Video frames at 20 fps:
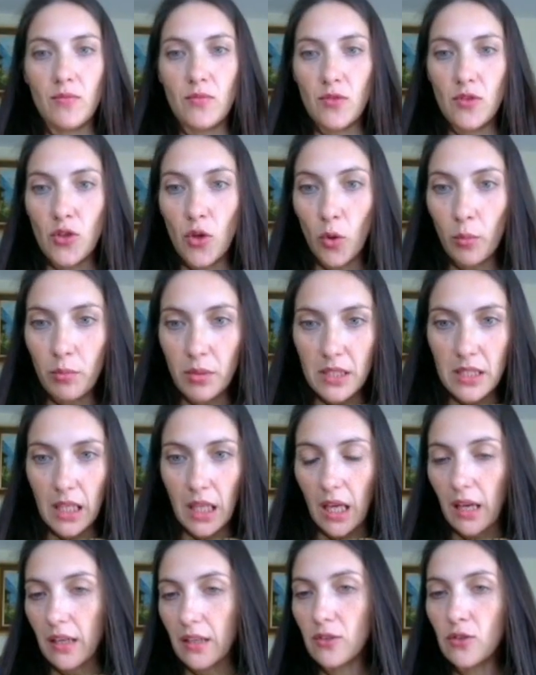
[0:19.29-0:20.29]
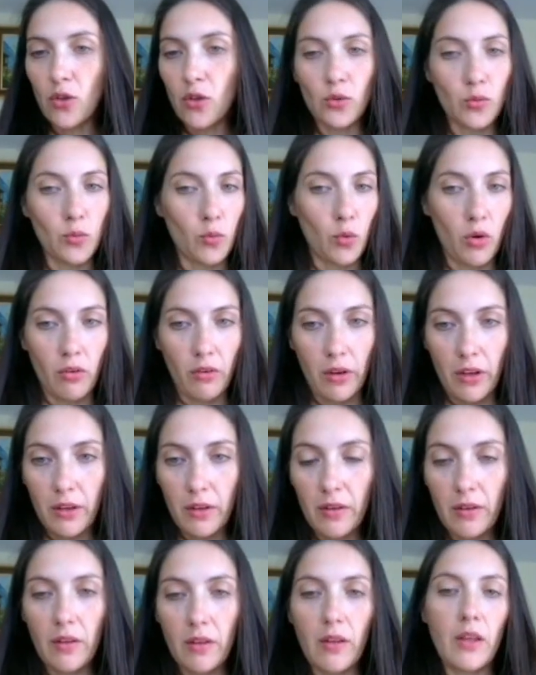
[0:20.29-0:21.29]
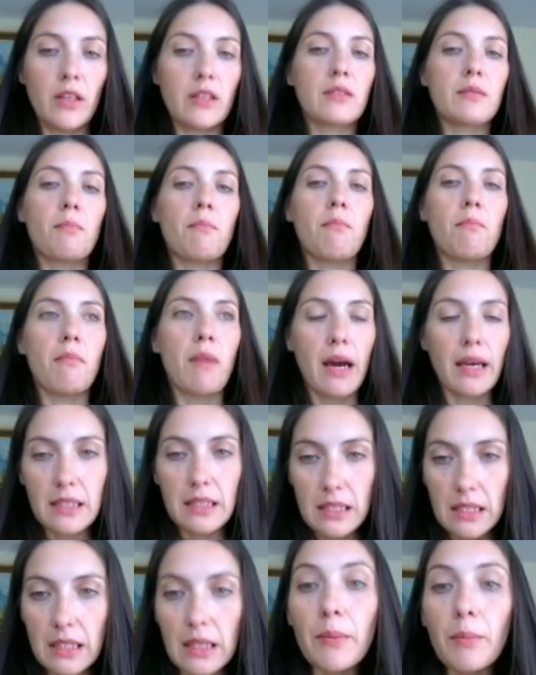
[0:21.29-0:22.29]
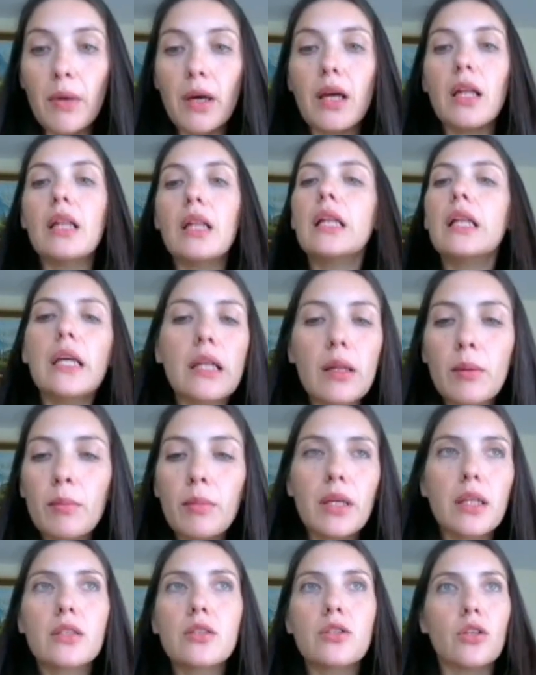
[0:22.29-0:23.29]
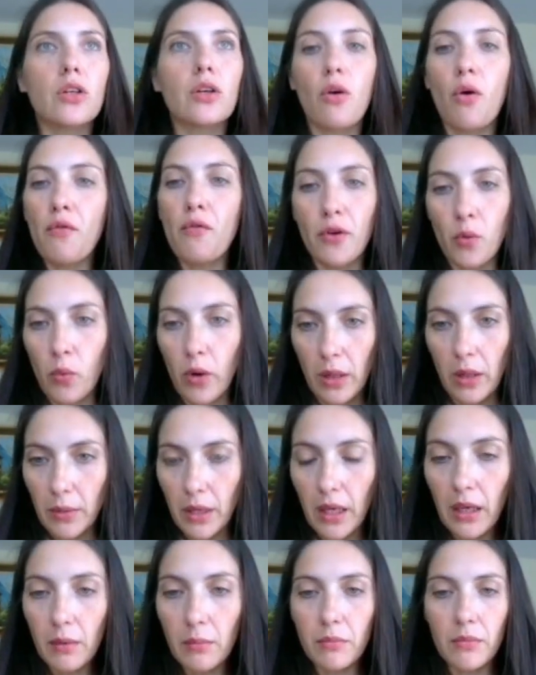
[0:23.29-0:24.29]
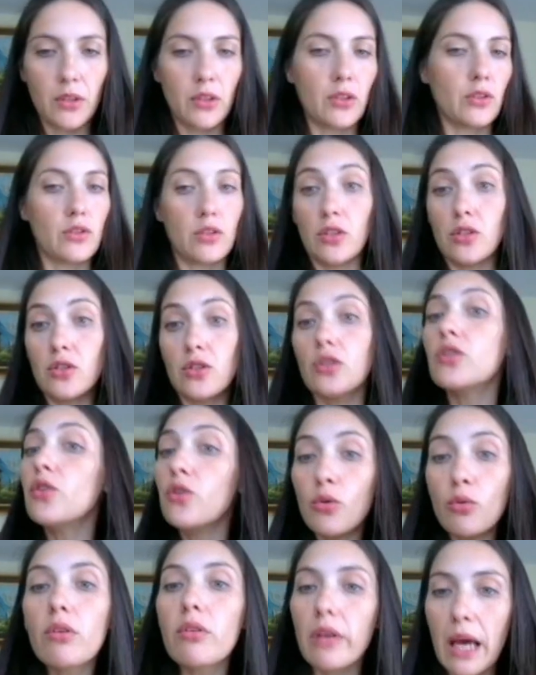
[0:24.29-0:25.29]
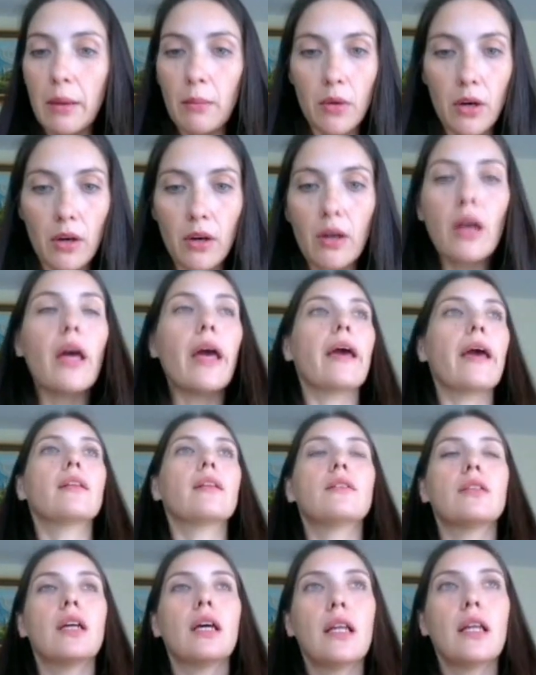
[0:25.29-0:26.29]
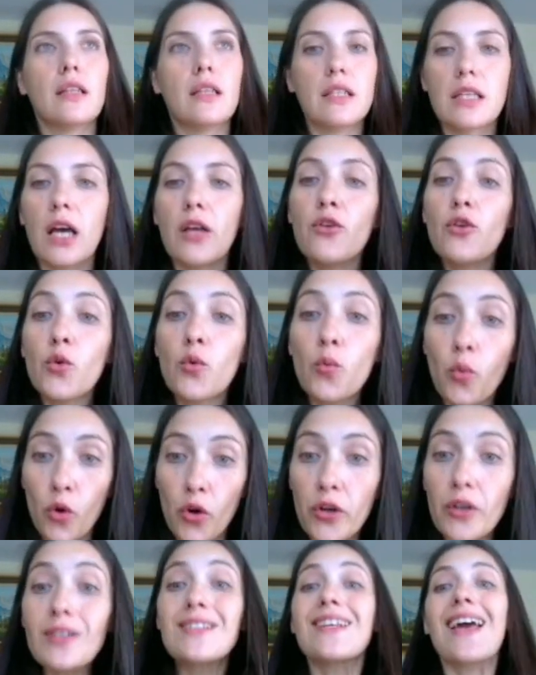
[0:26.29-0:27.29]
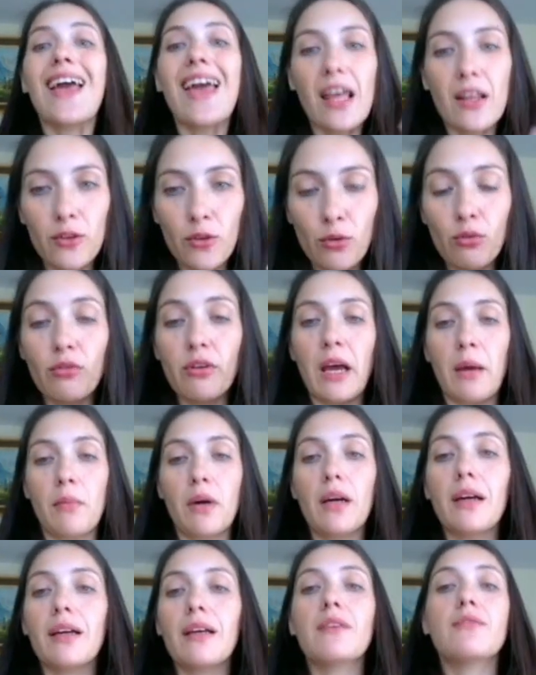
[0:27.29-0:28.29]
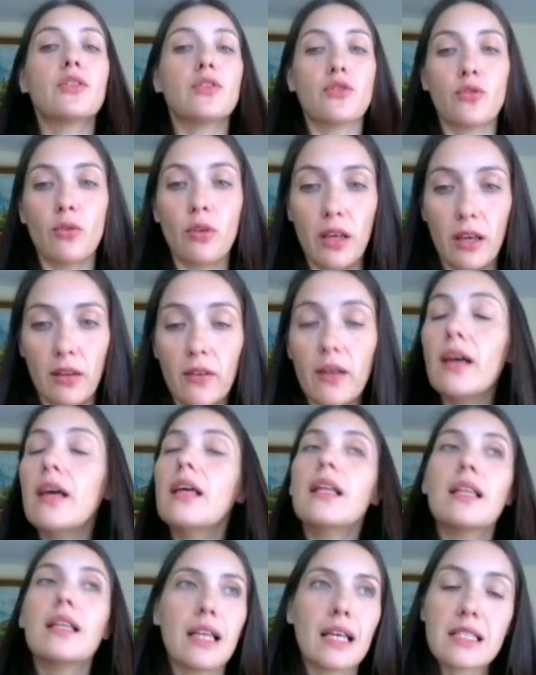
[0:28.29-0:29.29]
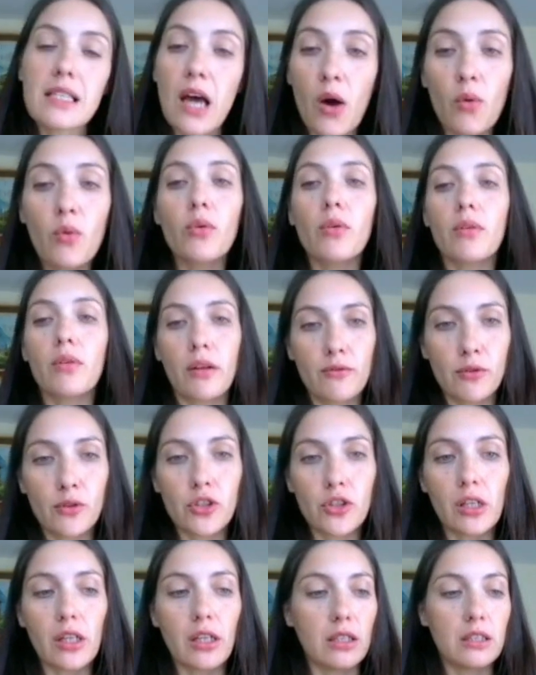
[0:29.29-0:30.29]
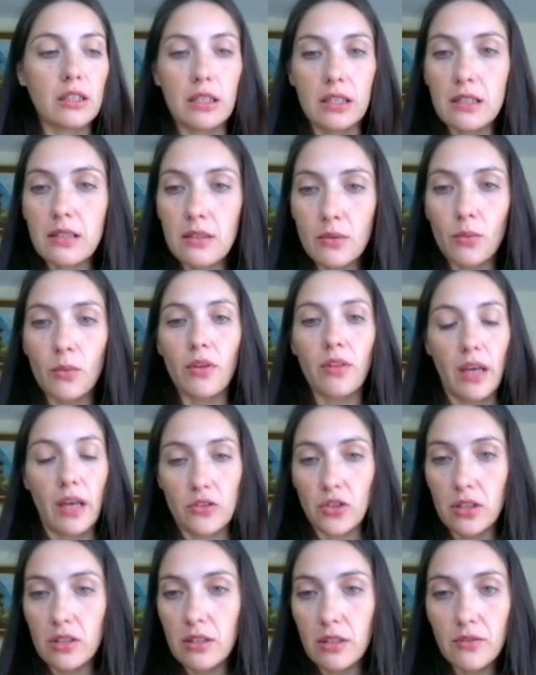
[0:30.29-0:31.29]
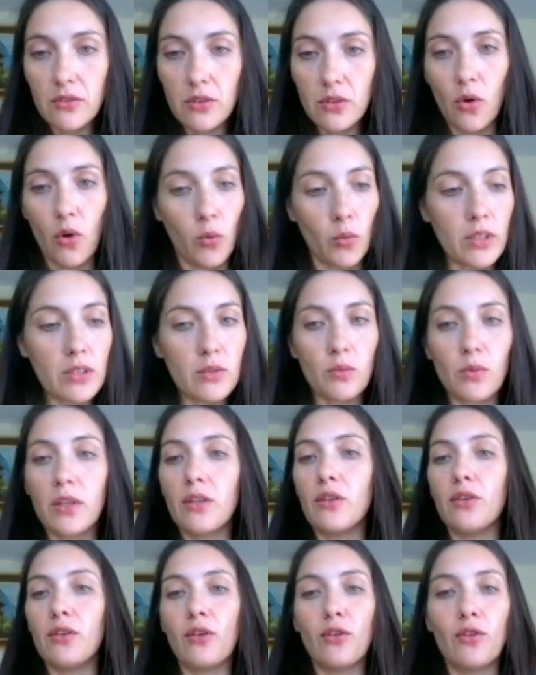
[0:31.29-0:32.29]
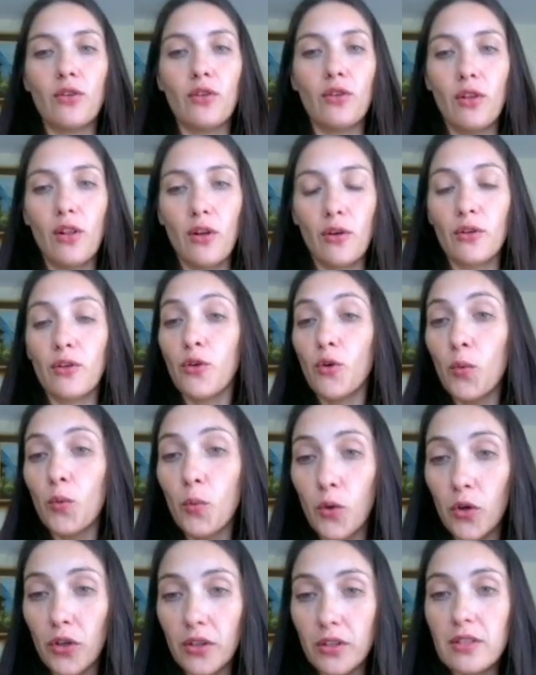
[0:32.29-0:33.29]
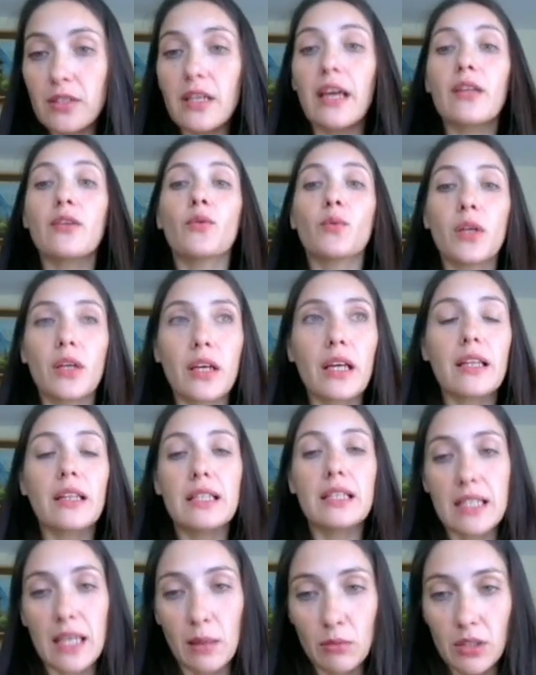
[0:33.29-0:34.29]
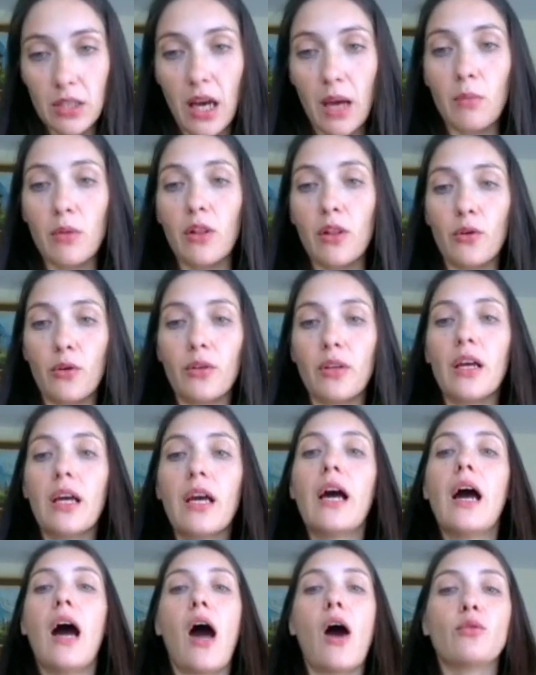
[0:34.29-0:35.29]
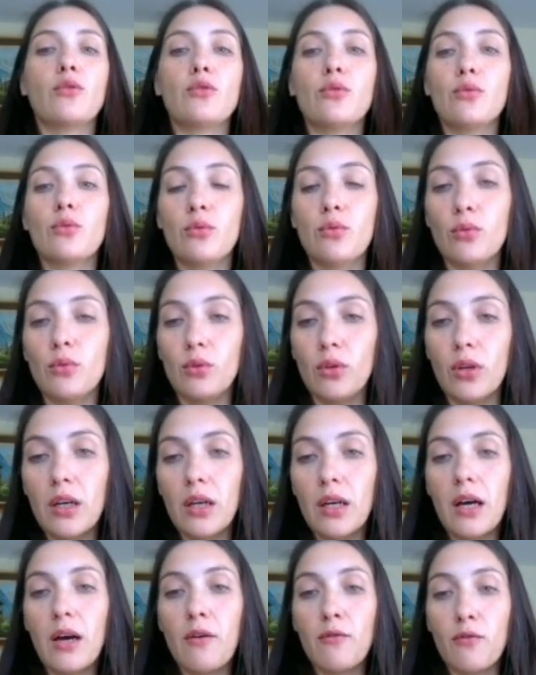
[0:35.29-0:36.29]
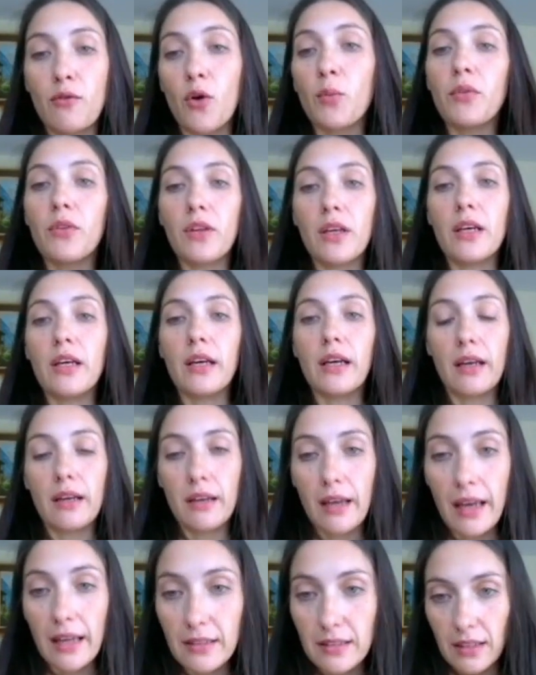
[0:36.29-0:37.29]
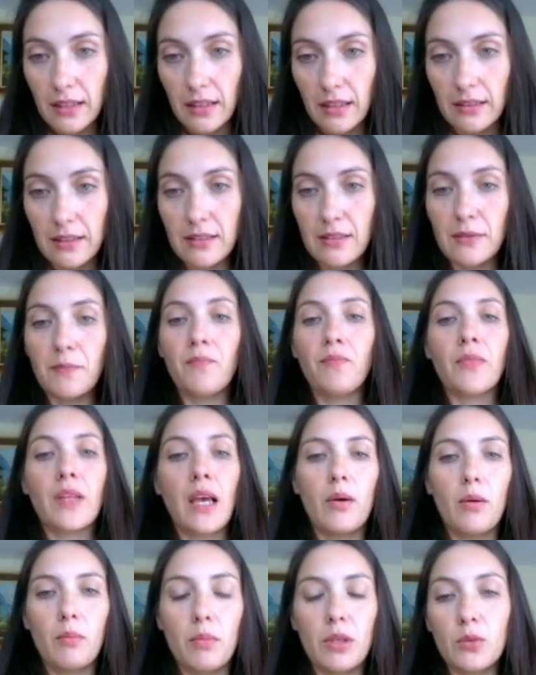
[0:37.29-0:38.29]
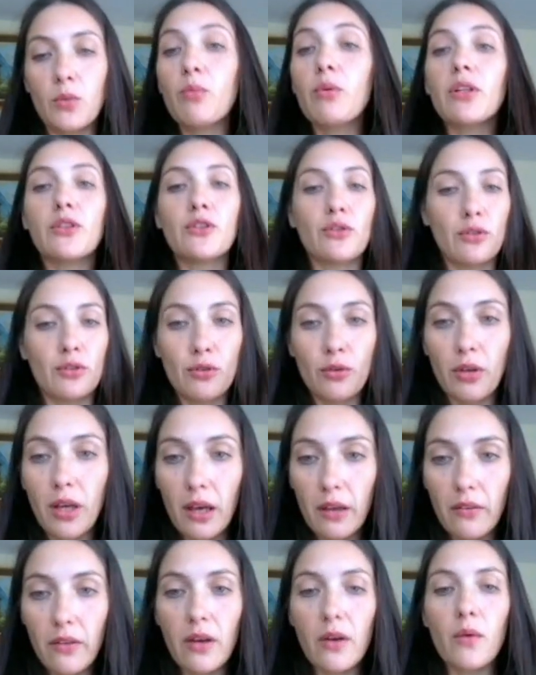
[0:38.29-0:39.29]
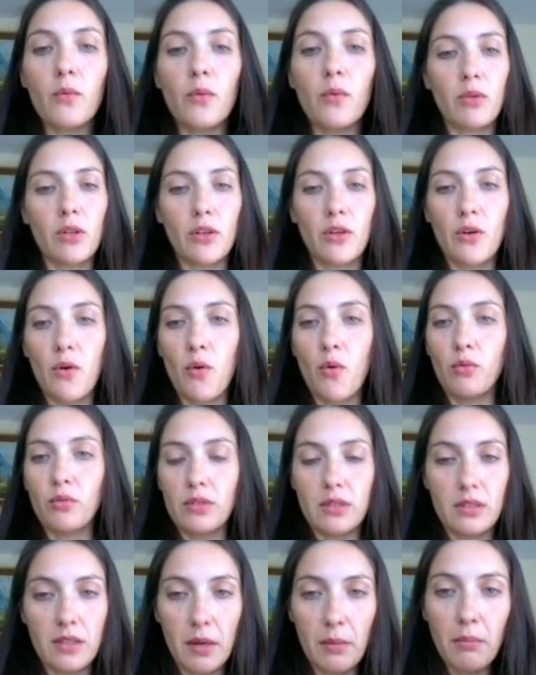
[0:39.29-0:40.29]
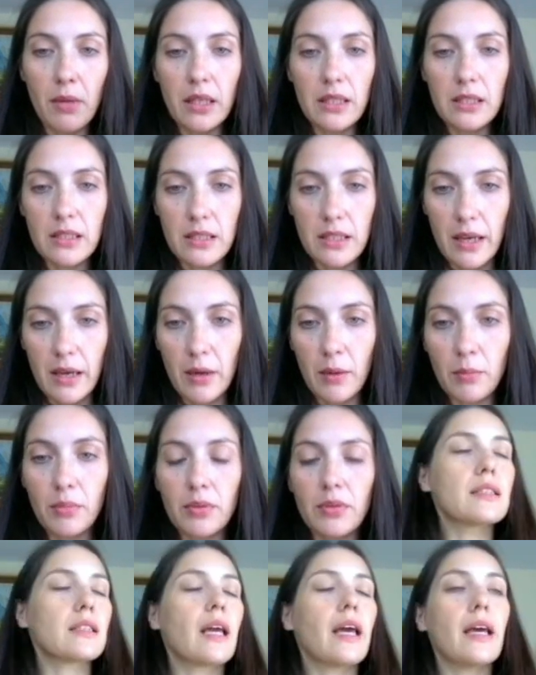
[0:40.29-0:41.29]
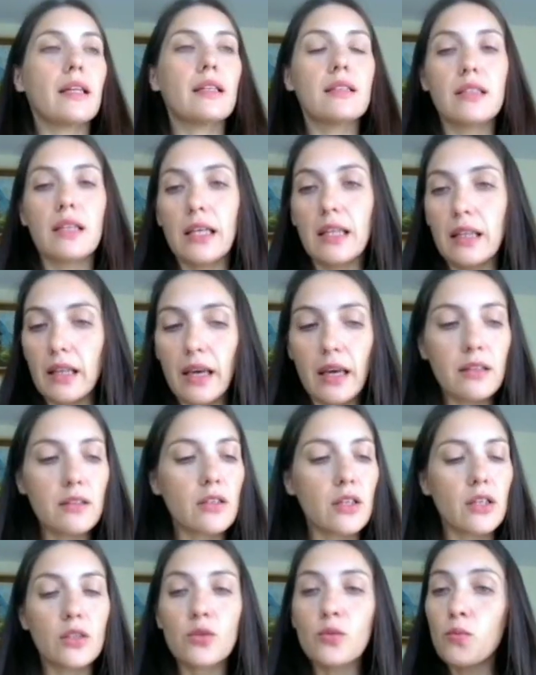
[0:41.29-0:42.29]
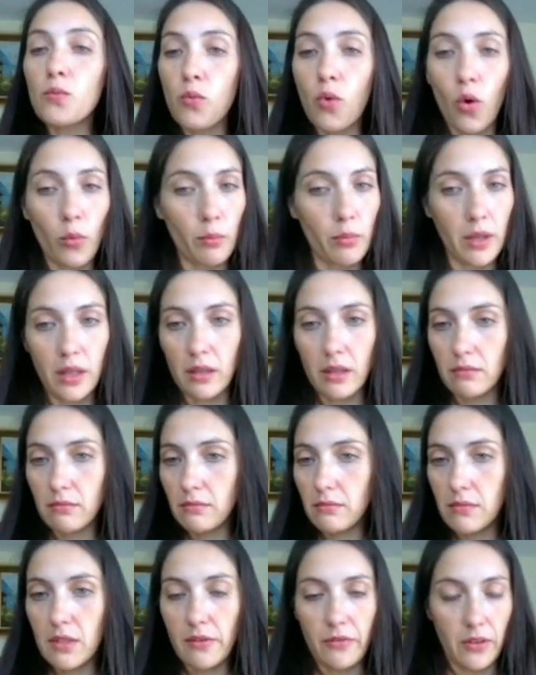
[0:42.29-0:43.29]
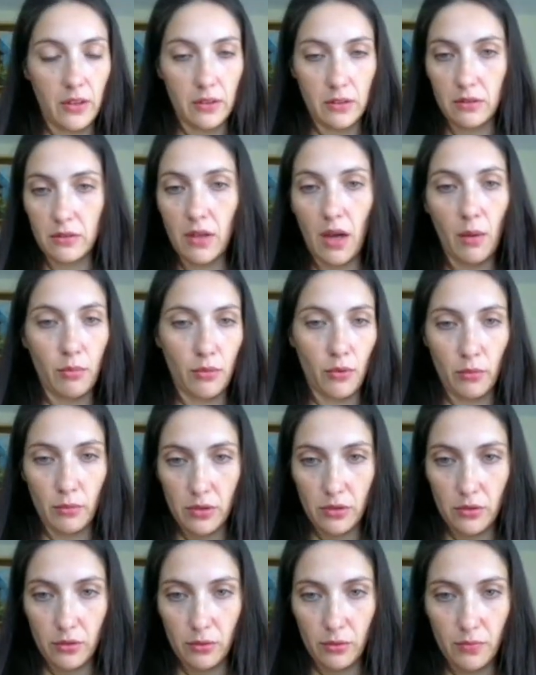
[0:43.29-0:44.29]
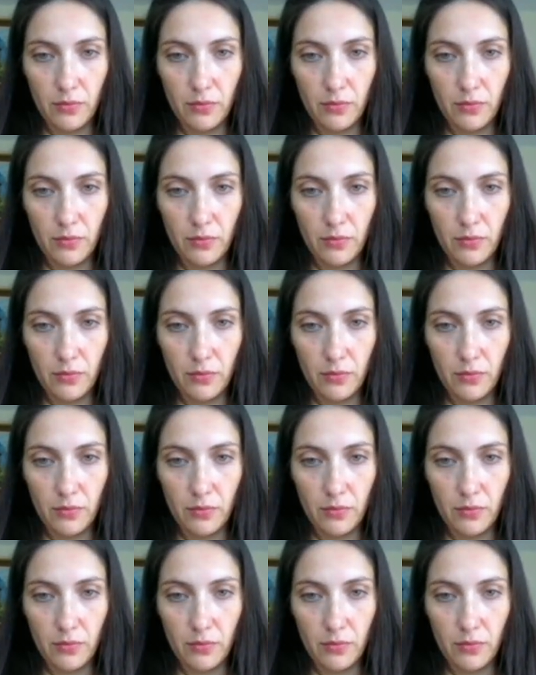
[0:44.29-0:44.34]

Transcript: Don't be scared, don't worry. It might seem a little bit overwhelming because it's new grammar and these are new words and new grammar given together. That's how, unfortunately, it is with adjectives always. We learn new words and we at the same time learn how to form their endings. But we will do it together, we will go step by step, and in the end it won't be difficult, I promise you.